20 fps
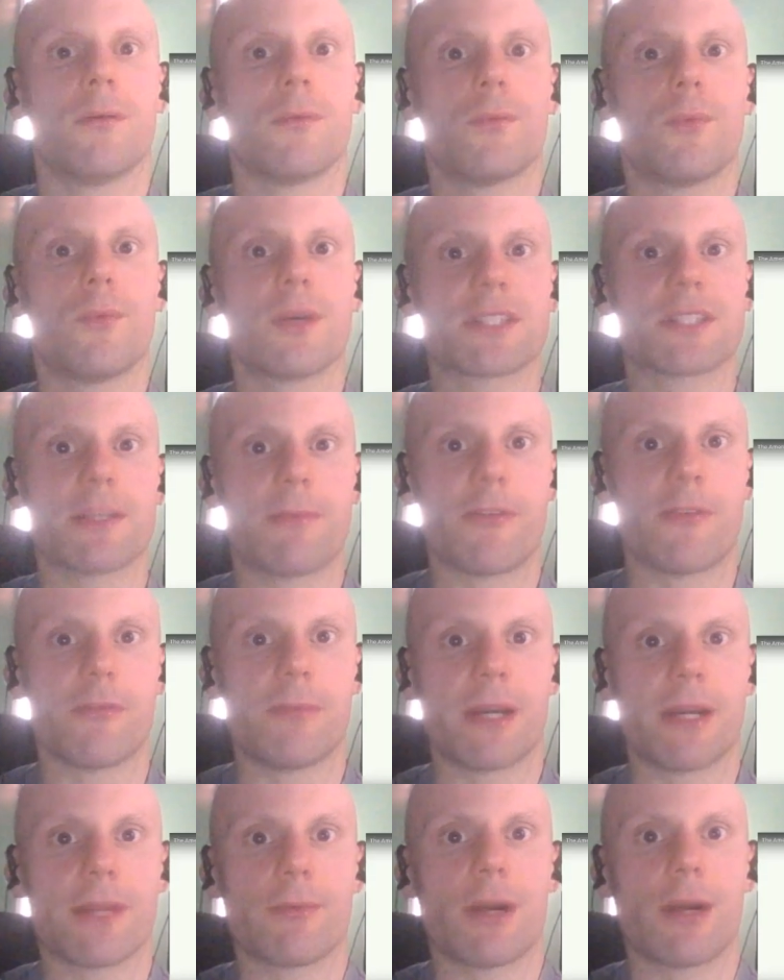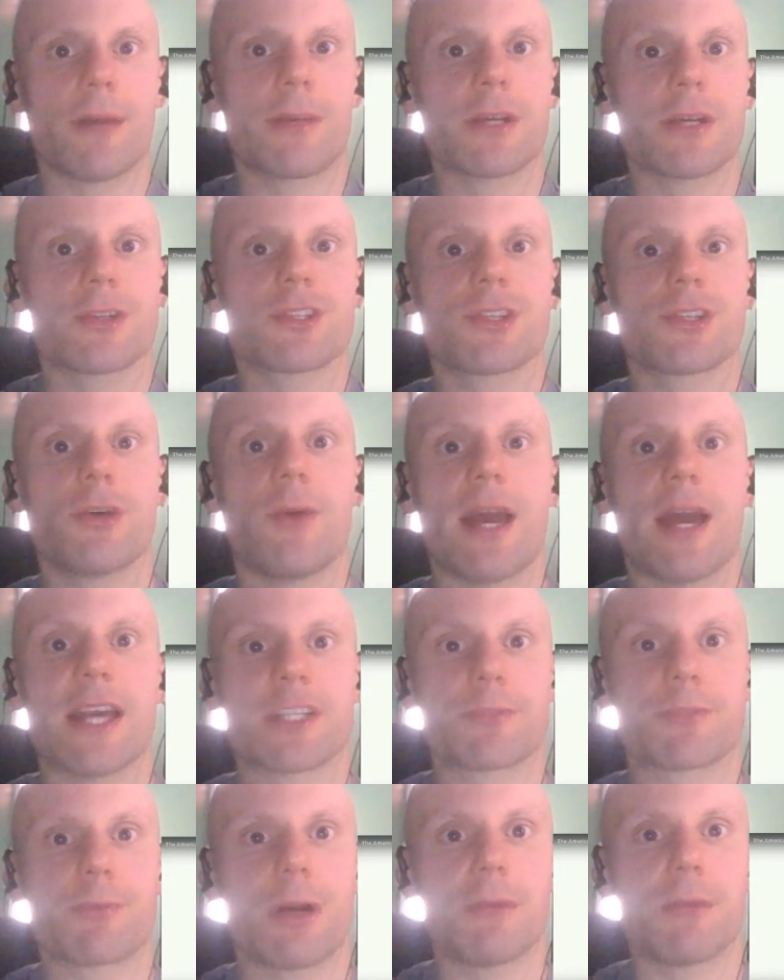What's up, everybody? Rob here. So,
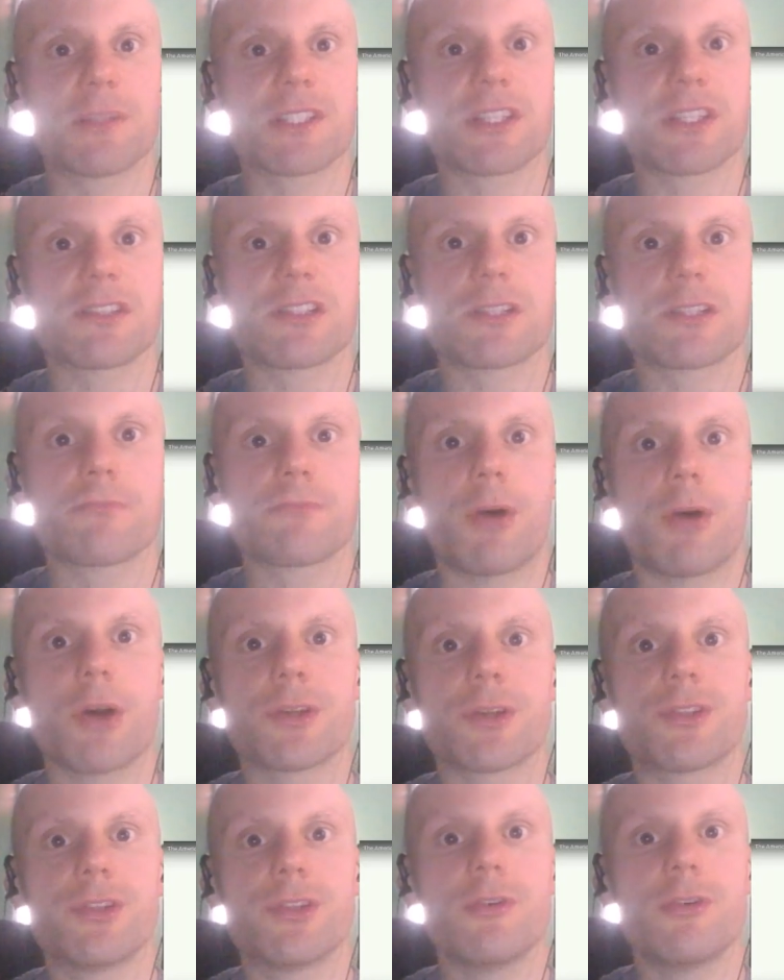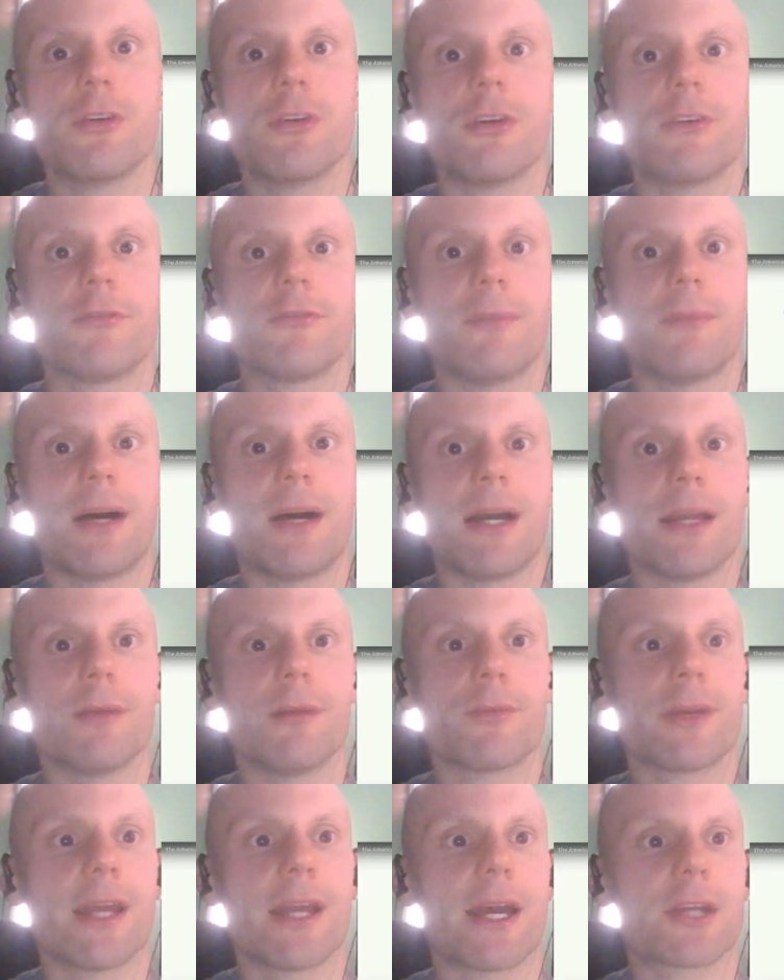as promised, this is part 2 of my
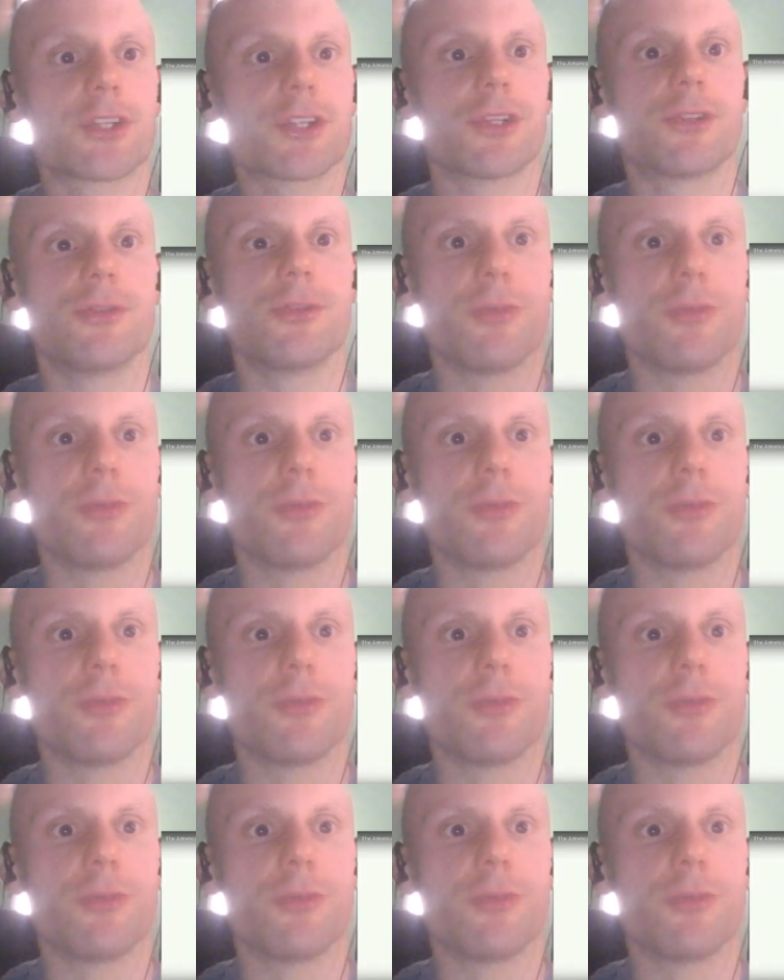reaction